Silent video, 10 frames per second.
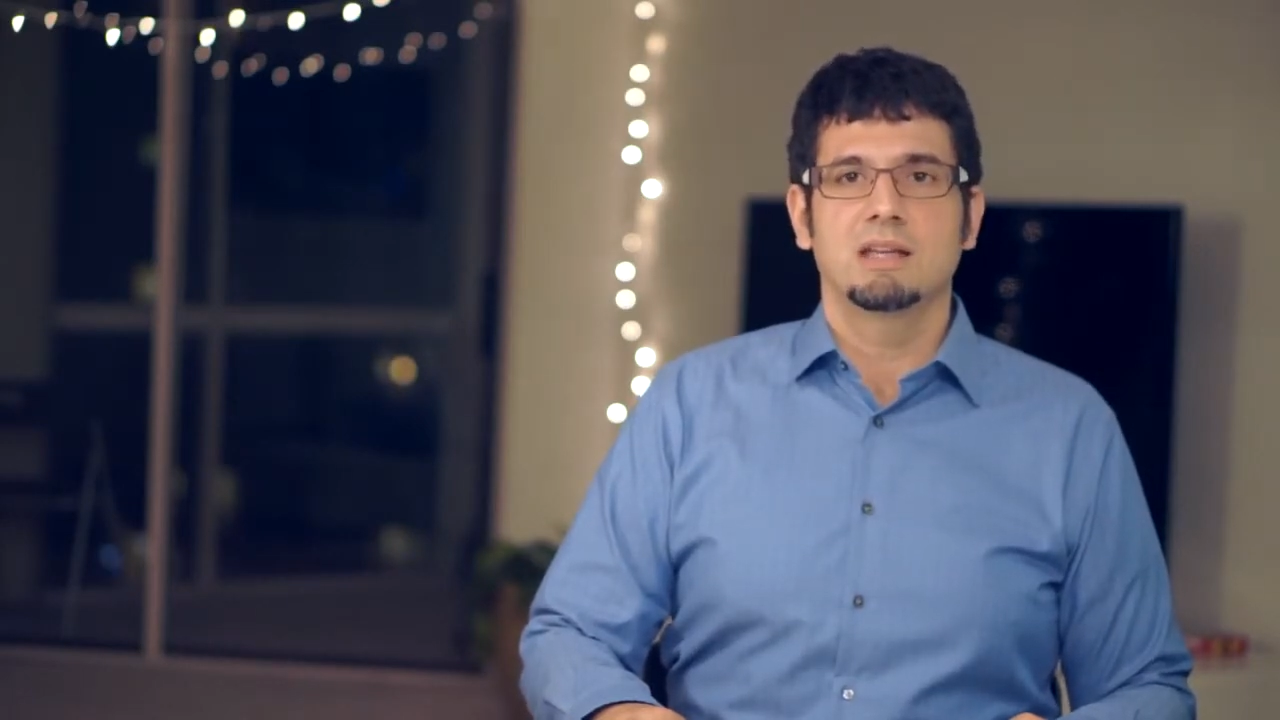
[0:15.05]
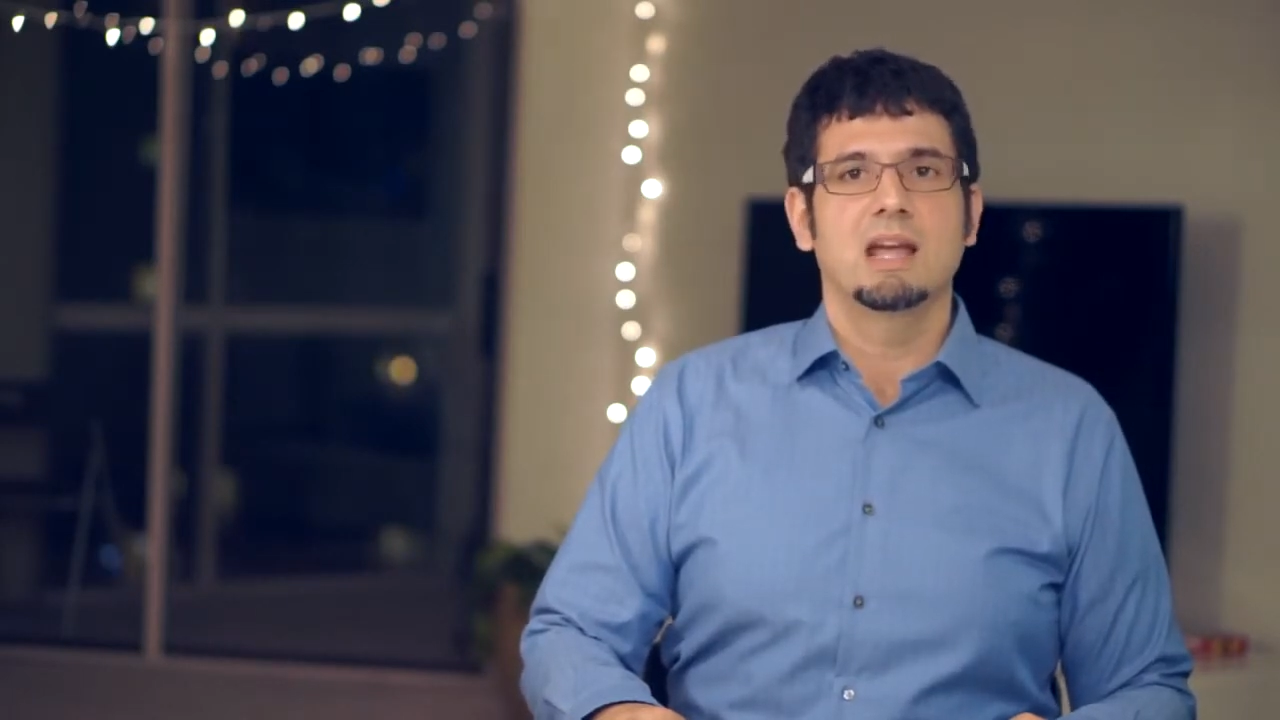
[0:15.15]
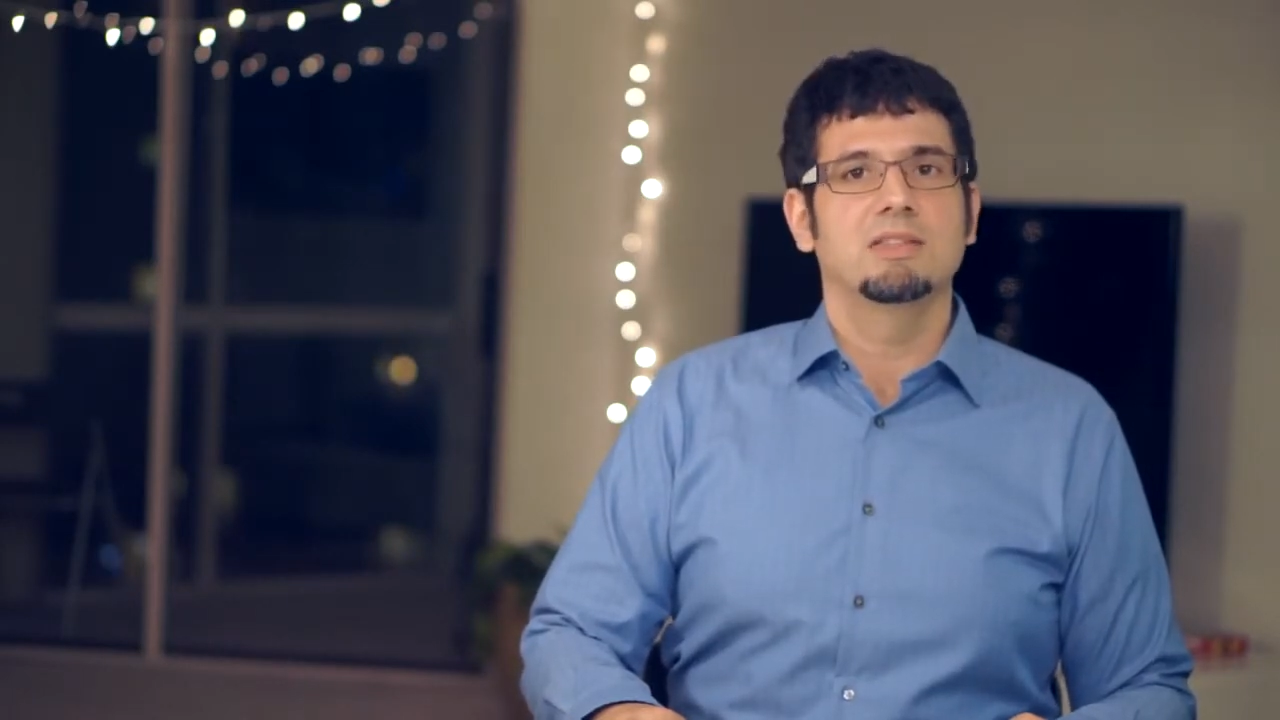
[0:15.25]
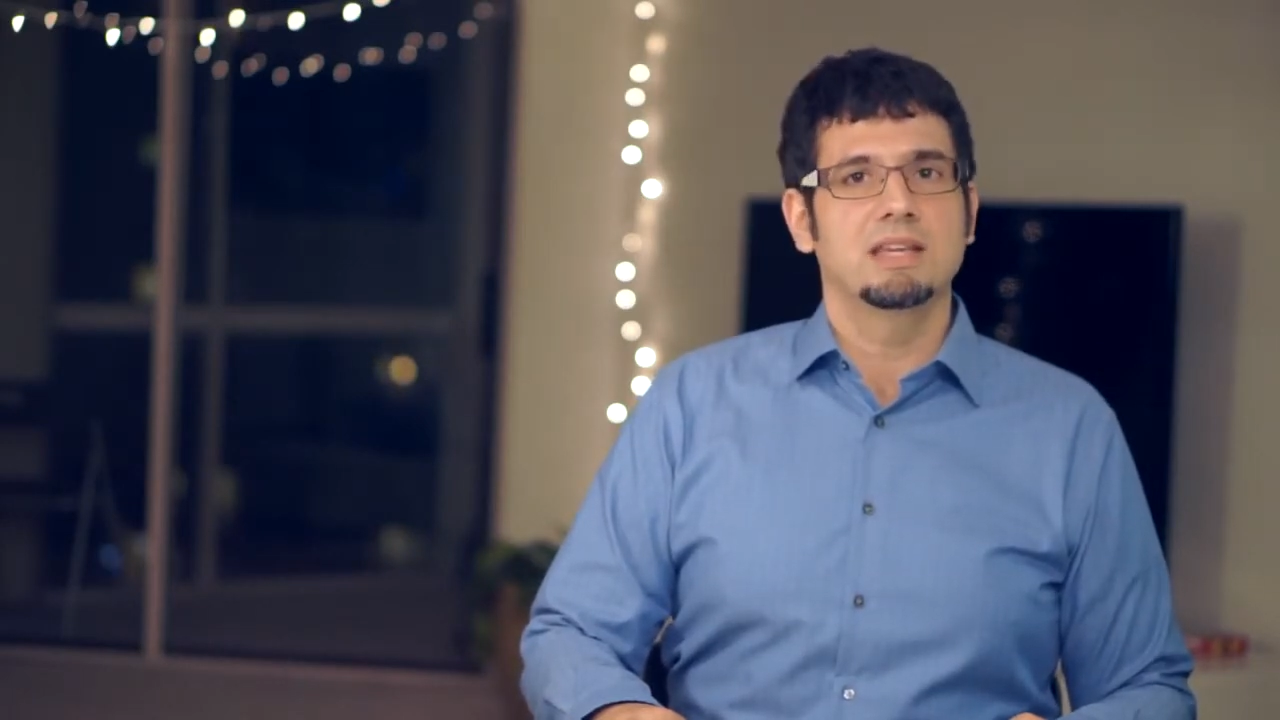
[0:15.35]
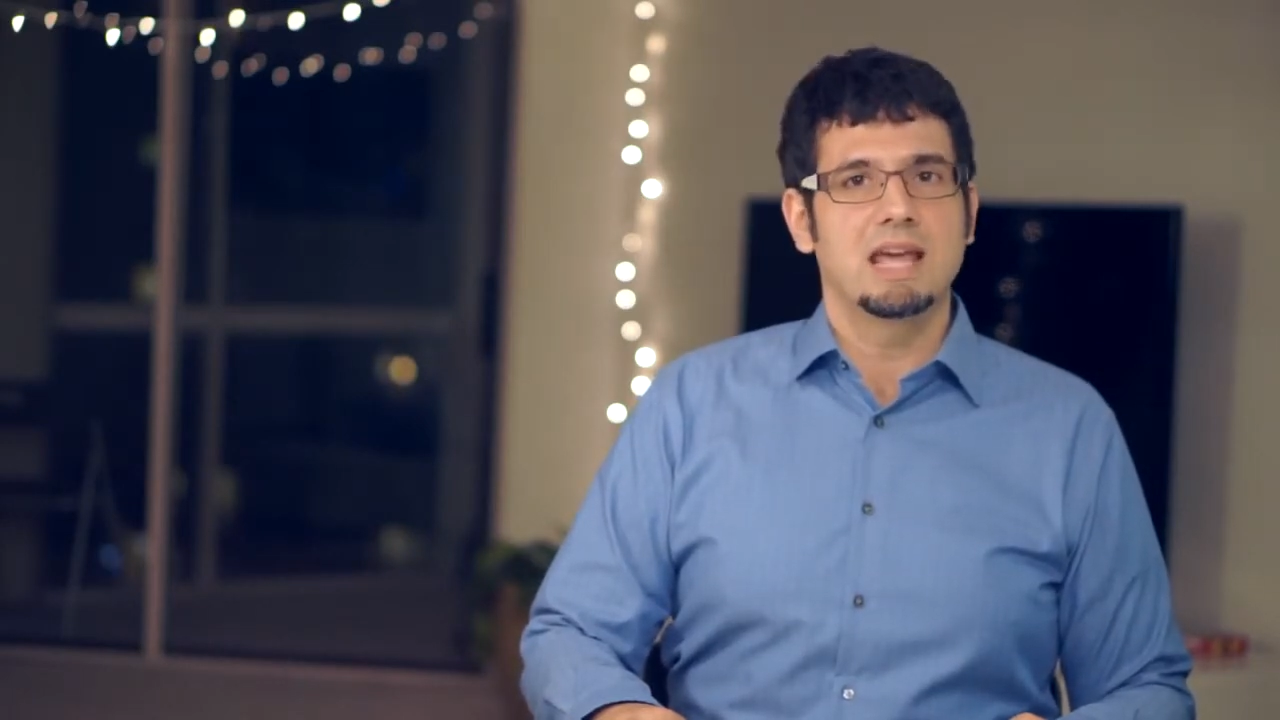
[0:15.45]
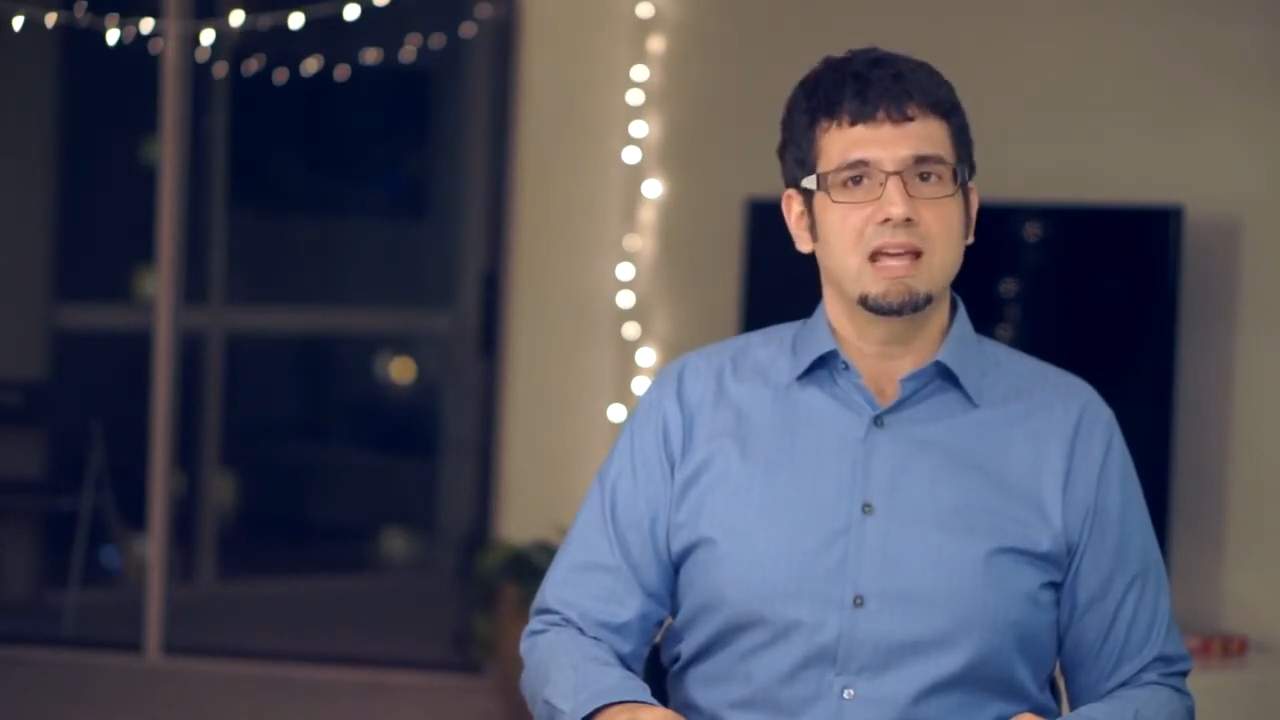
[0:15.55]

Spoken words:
and the